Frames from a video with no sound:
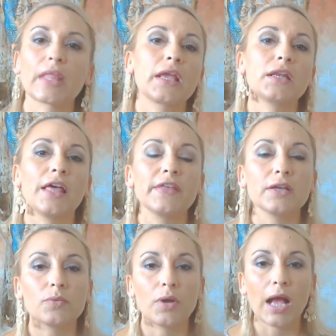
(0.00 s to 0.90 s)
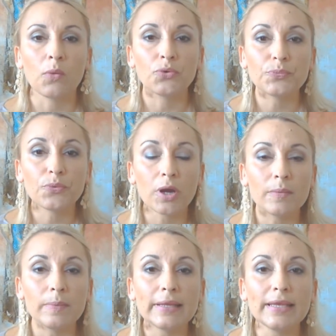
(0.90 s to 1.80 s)
I think I would
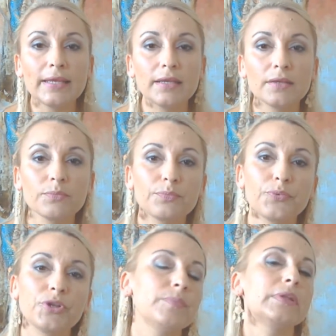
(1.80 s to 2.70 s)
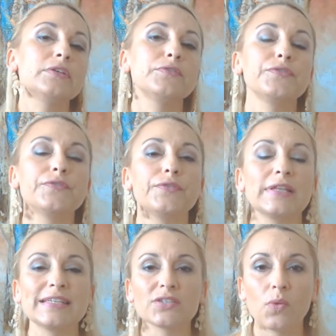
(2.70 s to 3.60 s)
probably put a bit of, it
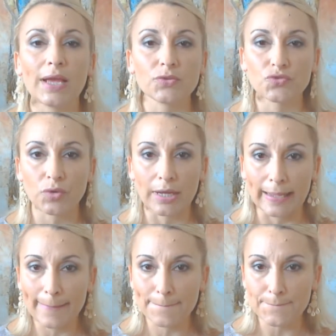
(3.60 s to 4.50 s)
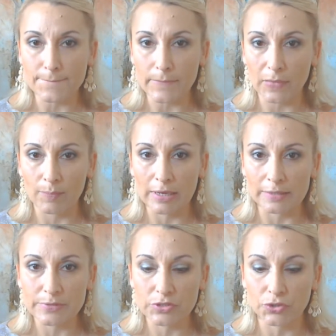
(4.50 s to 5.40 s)
is quite dry on my
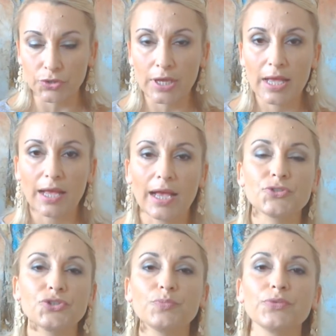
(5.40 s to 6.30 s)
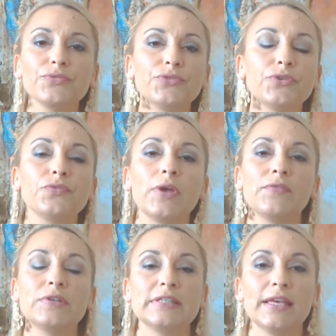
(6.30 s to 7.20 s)
lips, so I do prefer for
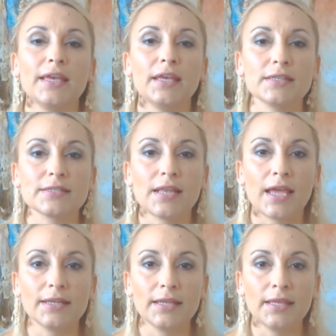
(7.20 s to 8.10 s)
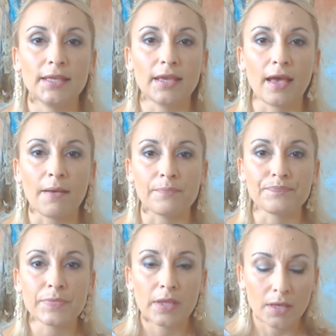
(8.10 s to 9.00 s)
every day a slightly
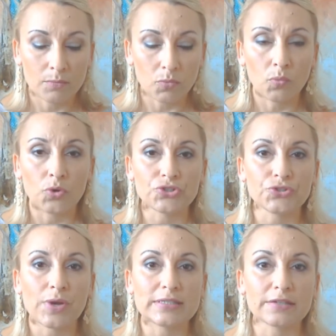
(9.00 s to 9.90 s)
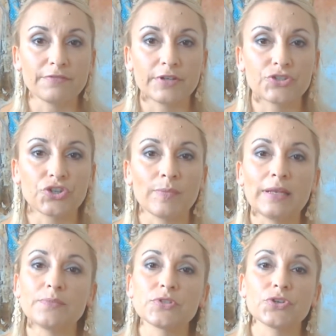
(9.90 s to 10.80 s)
more moisturizing finish on my
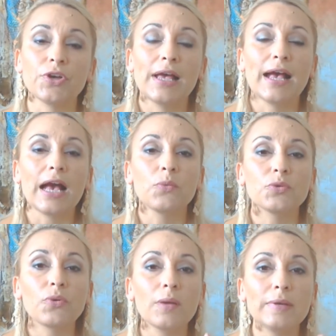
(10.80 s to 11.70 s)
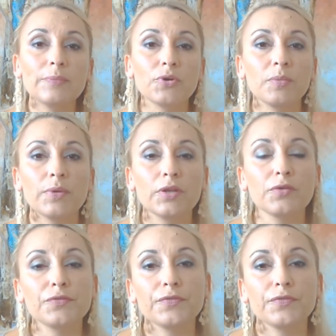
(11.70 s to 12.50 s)
lips. So I would probably put a bit of